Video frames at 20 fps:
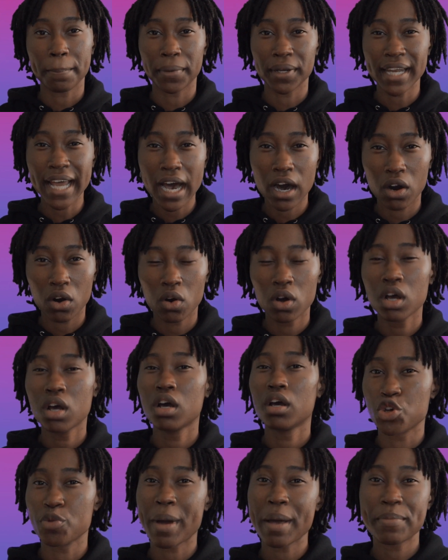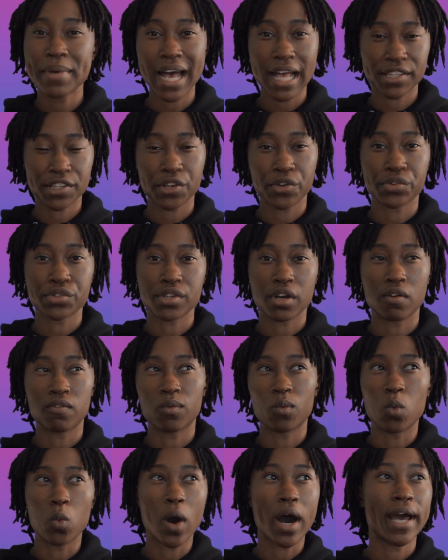But now you might be asking yourself,
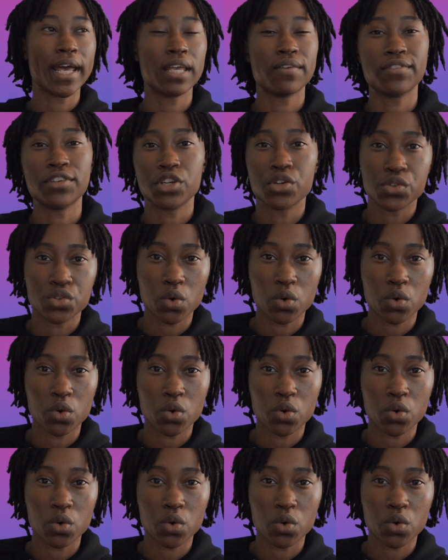why even use